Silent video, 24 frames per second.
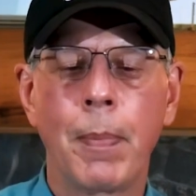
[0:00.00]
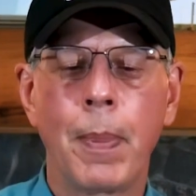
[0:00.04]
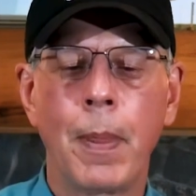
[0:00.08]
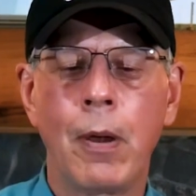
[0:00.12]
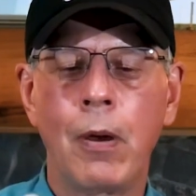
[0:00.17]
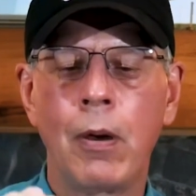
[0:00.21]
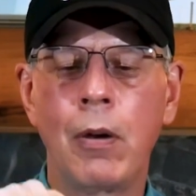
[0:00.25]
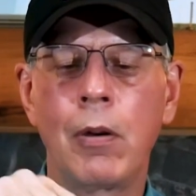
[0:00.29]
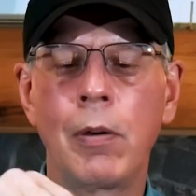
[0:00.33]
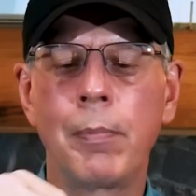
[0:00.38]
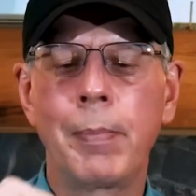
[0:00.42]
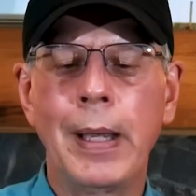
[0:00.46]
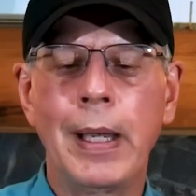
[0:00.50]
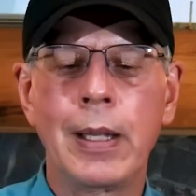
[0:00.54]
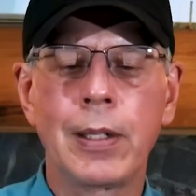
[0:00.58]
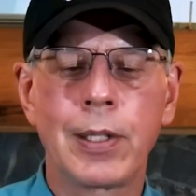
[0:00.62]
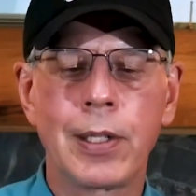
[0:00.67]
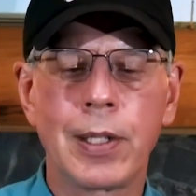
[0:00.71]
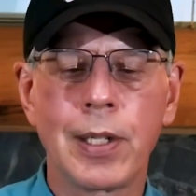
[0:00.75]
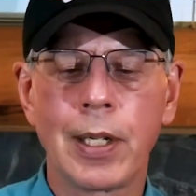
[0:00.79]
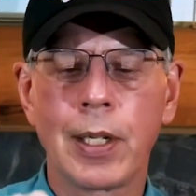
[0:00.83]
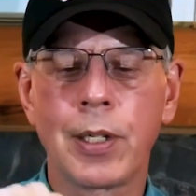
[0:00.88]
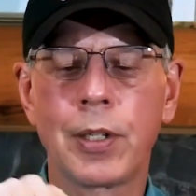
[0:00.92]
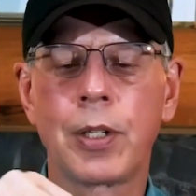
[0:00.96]
about
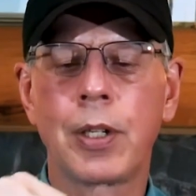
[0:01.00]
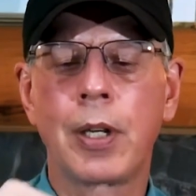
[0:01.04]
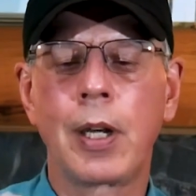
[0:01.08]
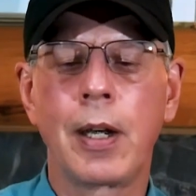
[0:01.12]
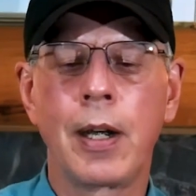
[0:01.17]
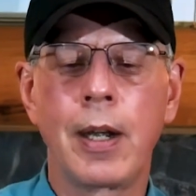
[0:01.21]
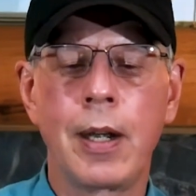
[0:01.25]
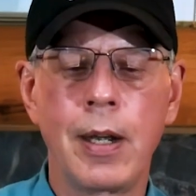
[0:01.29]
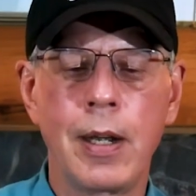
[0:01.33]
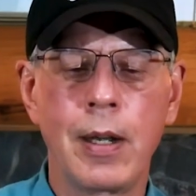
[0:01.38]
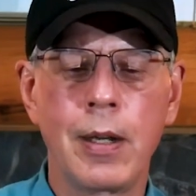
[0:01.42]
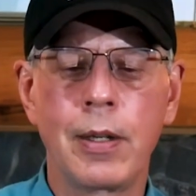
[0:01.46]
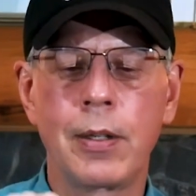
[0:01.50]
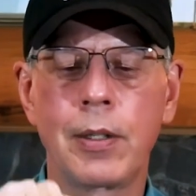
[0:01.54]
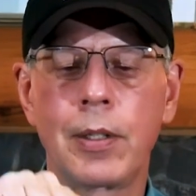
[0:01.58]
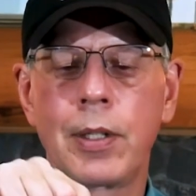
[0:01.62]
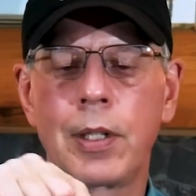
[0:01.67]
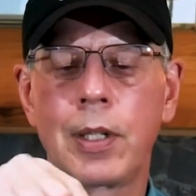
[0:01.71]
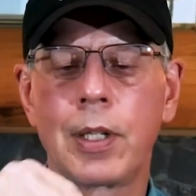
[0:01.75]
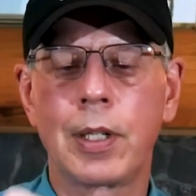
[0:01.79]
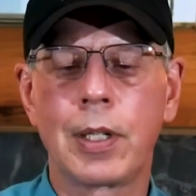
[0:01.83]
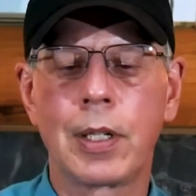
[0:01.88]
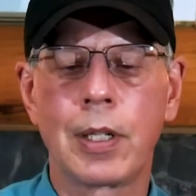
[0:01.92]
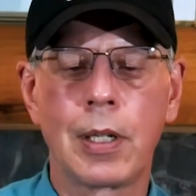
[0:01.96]
6
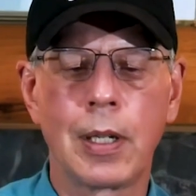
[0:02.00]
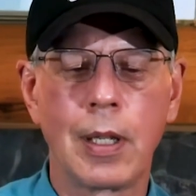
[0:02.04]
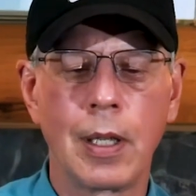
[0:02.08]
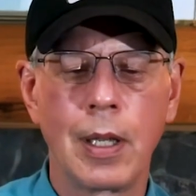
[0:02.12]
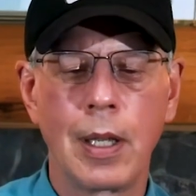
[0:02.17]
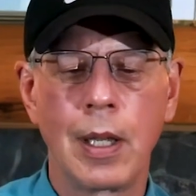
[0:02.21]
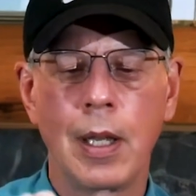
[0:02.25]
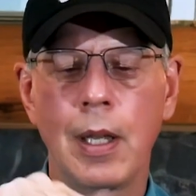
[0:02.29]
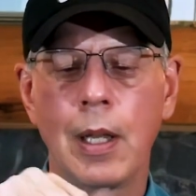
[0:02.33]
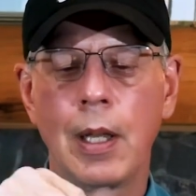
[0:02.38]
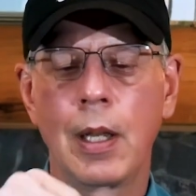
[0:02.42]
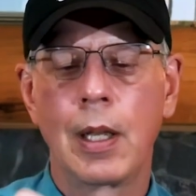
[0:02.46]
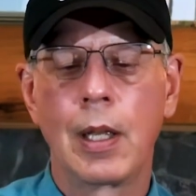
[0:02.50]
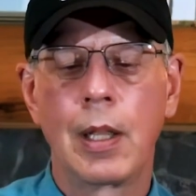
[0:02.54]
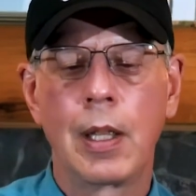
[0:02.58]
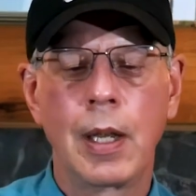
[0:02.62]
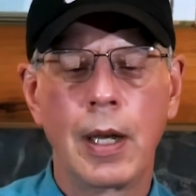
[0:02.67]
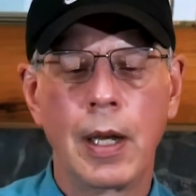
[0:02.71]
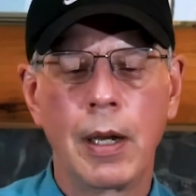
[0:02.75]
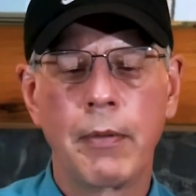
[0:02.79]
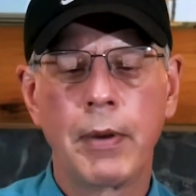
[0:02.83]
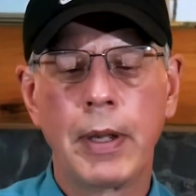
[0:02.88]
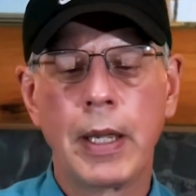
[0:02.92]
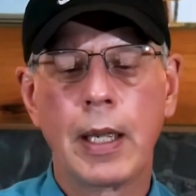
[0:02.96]
turns.
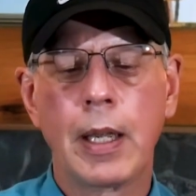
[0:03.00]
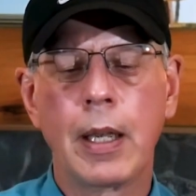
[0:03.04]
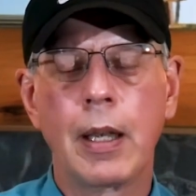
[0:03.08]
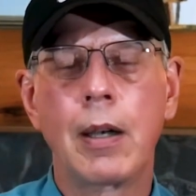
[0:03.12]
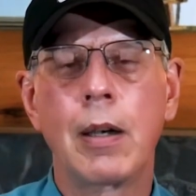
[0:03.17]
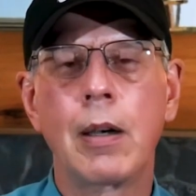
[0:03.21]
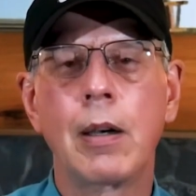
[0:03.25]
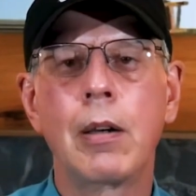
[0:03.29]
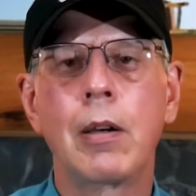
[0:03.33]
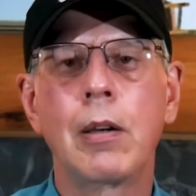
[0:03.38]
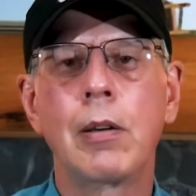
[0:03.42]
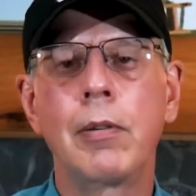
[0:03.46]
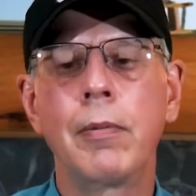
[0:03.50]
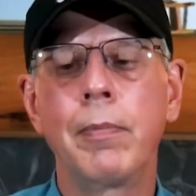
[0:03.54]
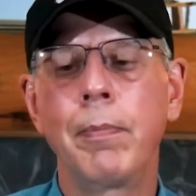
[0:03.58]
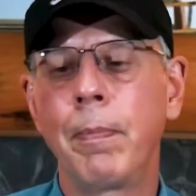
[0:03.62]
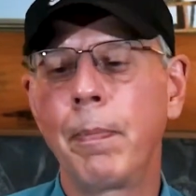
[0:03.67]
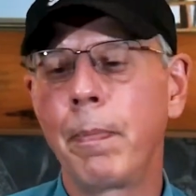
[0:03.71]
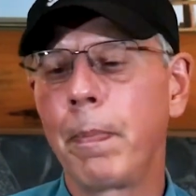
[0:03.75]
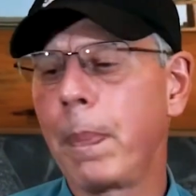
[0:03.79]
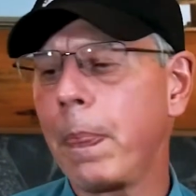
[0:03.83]
There we go.